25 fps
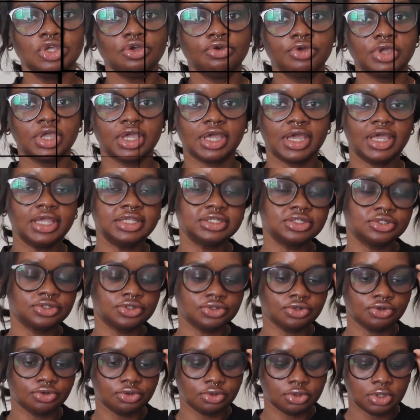Okay guys,
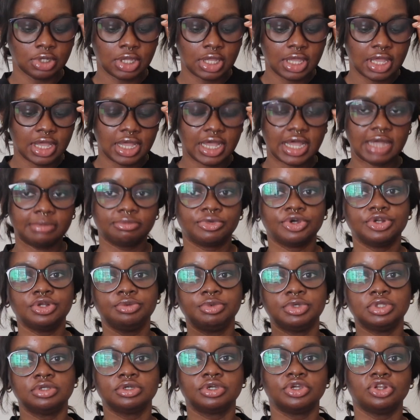so I'm gonna
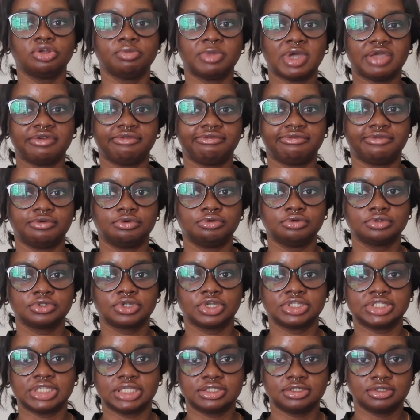be looking on my phone
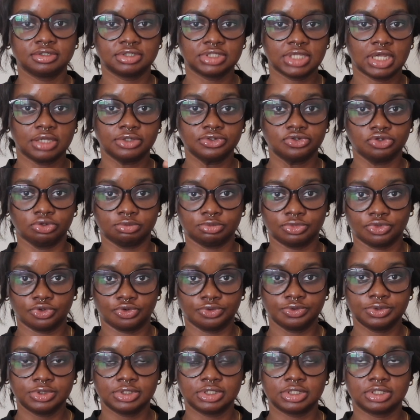because I took down some
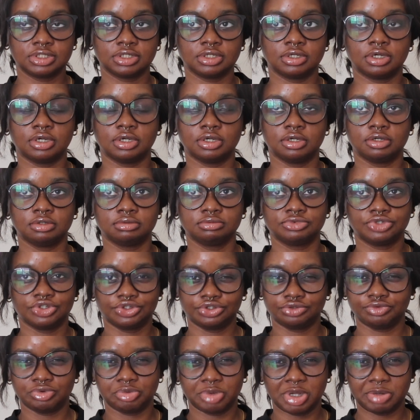notes
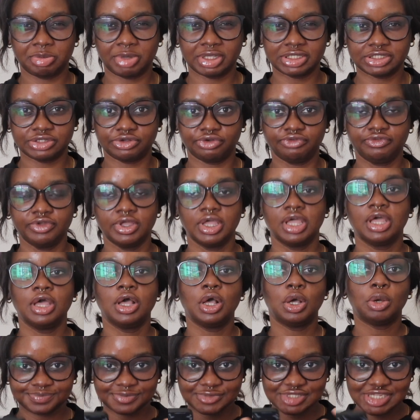just to remind myself
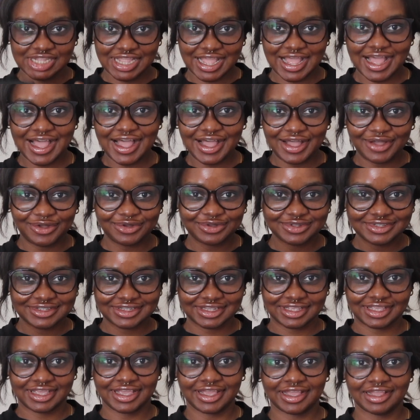how to
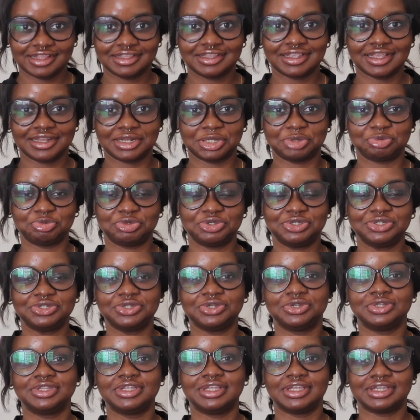get an
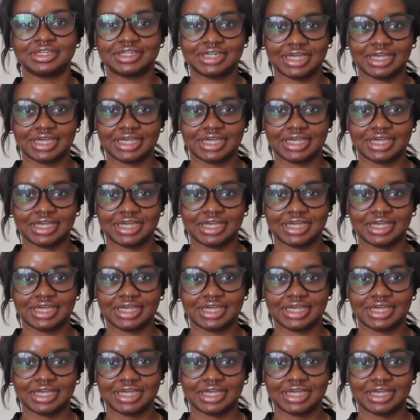admission in